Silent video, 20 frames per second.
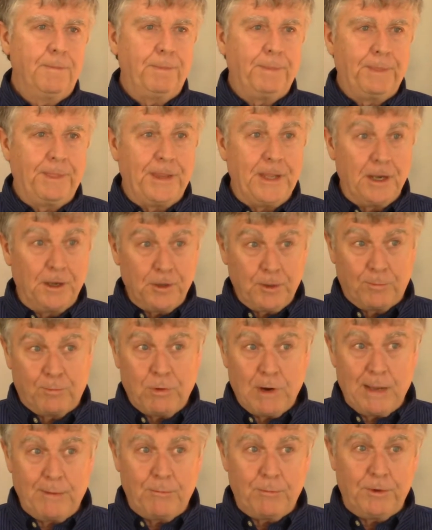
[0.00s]
The other
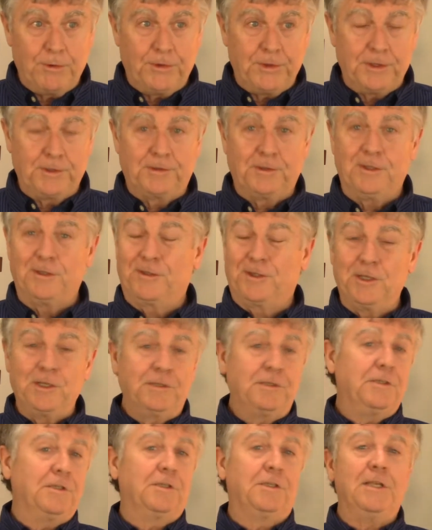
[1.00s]
problem with this
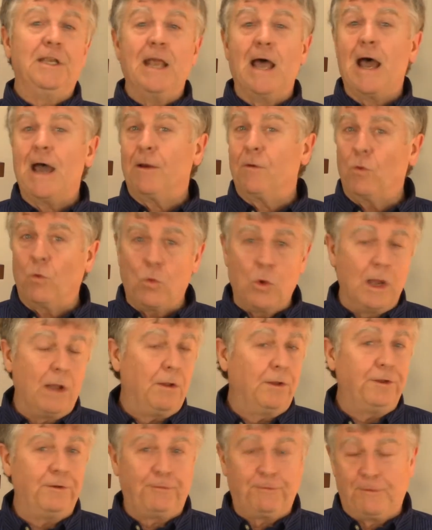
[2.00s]
is not
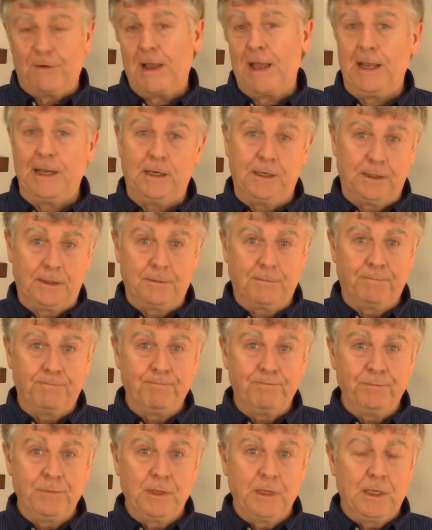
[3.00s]
well defined.
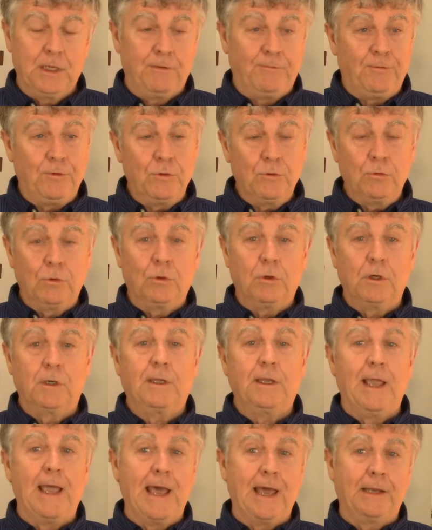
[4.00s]
If you
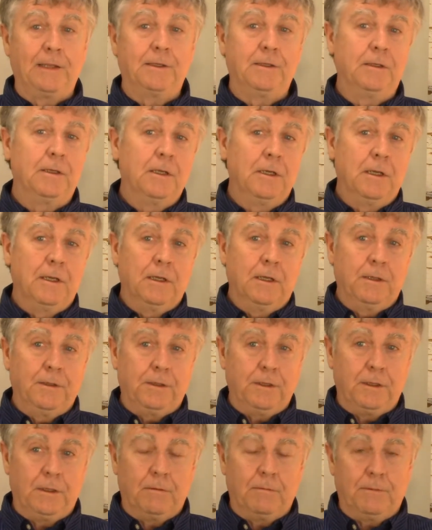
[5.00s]
look at
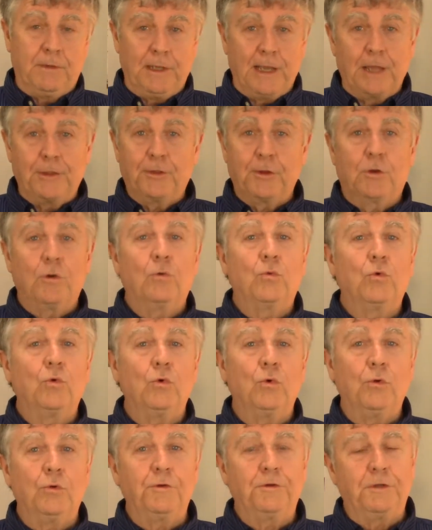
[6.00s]
the ethical
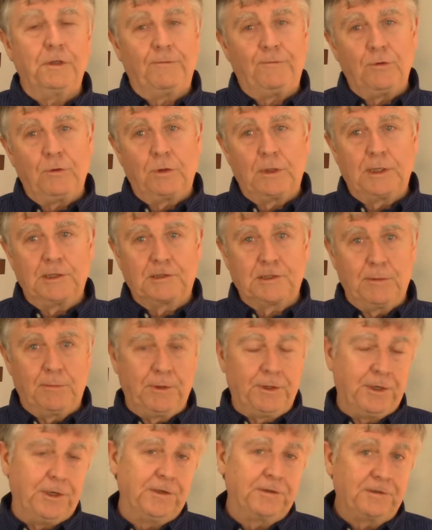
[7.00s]
rules, and if you look at some
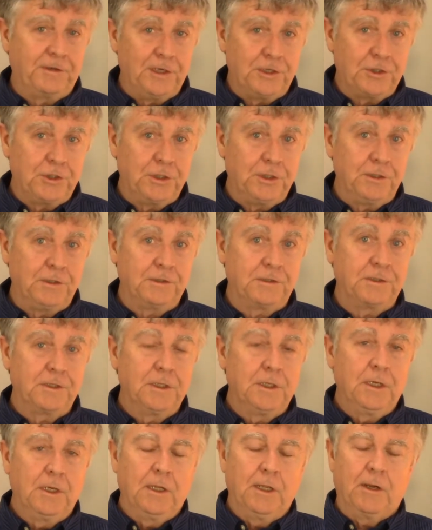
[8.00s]
of the decisions,
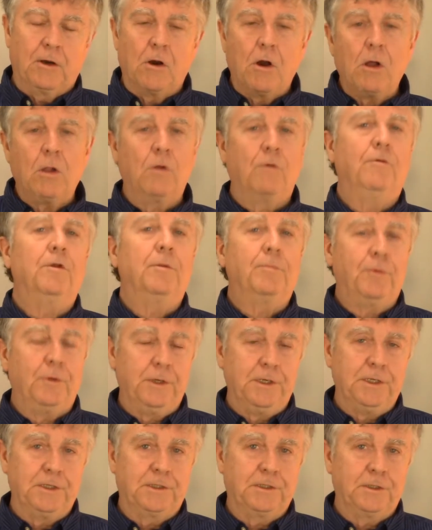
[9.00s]
they're all over the
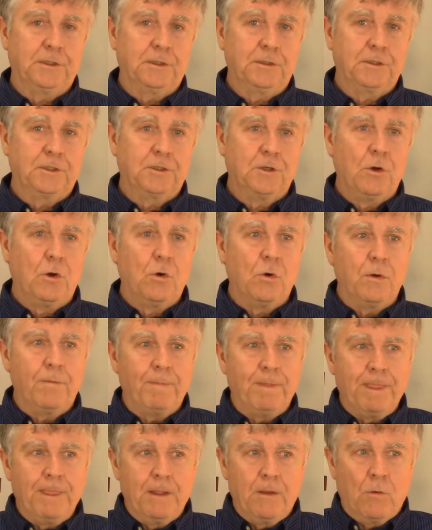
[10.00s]
place.
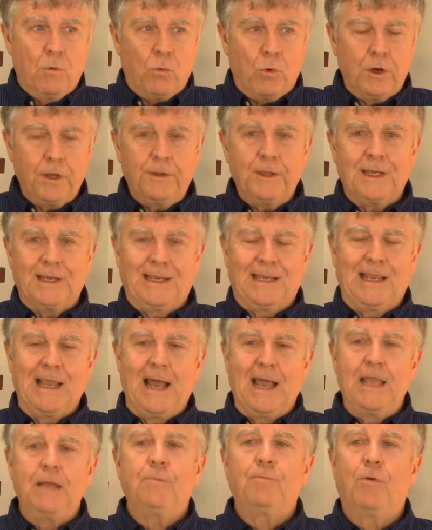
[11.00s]
So what are the
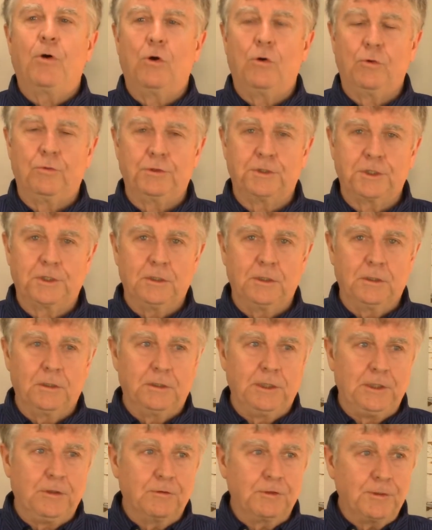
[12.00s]
guideposts
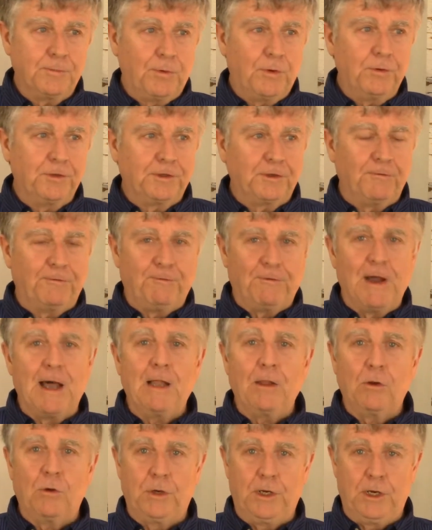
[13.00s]
that you're supposed to
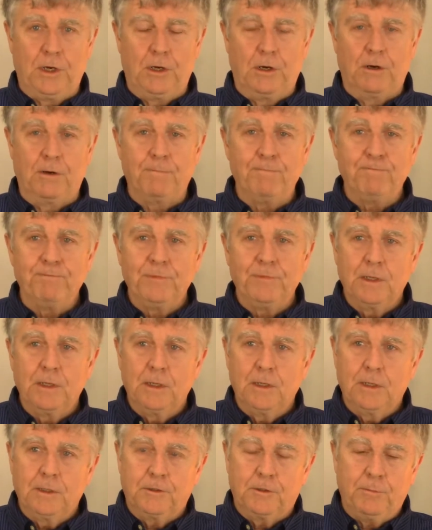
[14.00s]
follow here
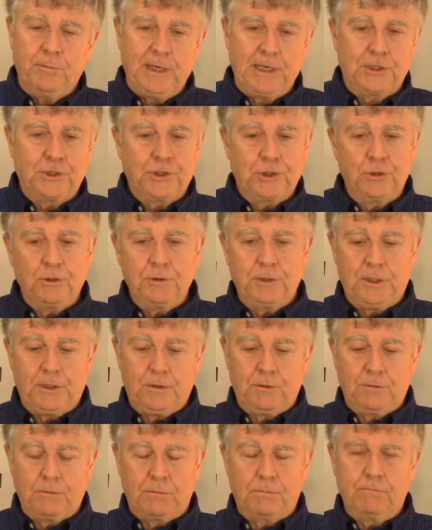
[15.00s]
to make sure that
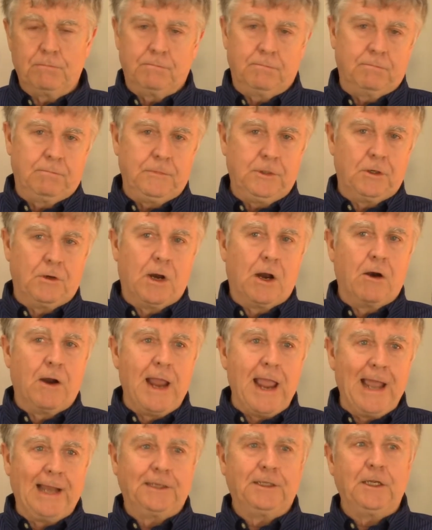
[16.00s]
you are
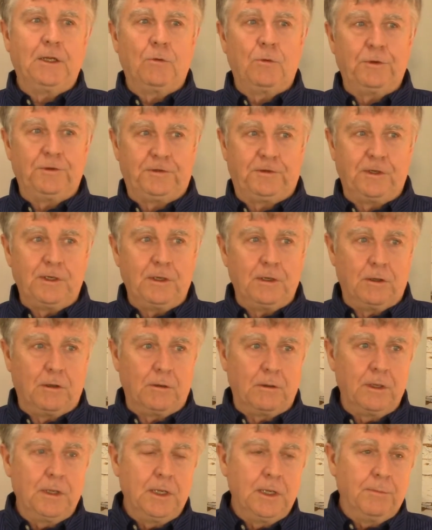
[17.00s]
acting with
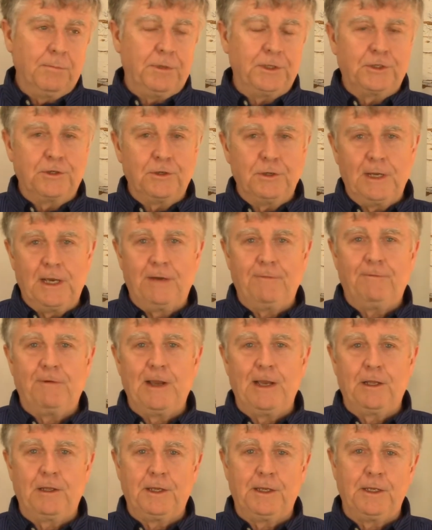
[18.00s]
zeal, but you're not
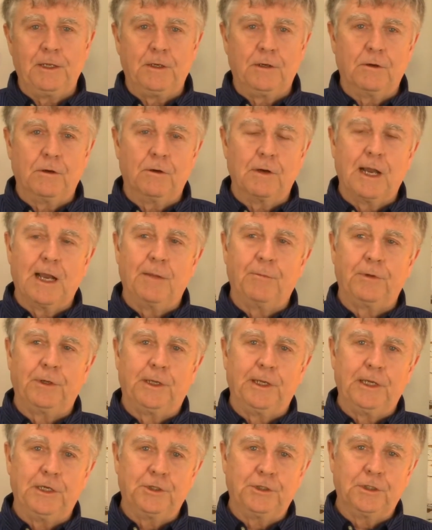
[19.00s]
violating your
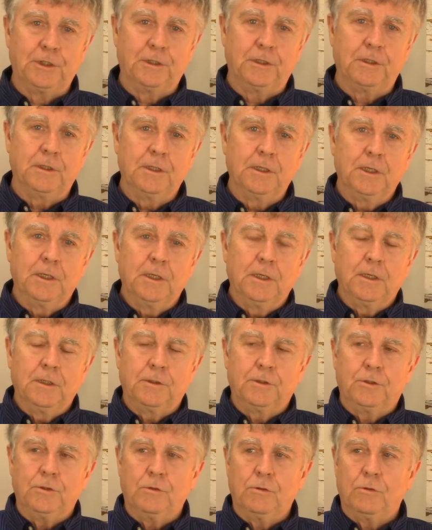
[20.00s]
obligation
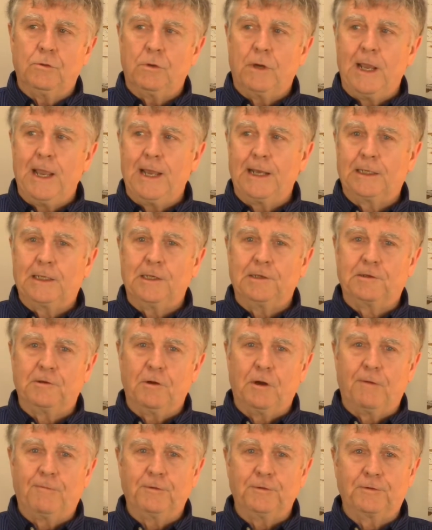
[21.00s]
to act as an
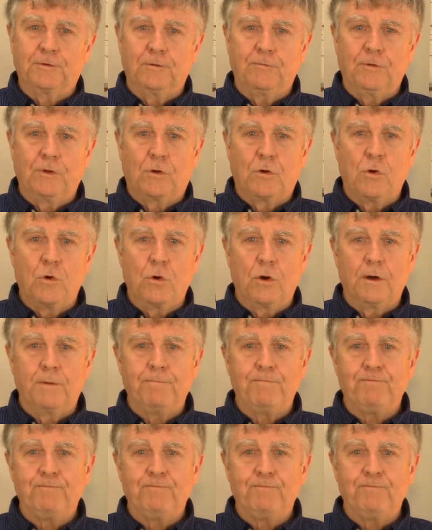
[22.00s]
officer of the court?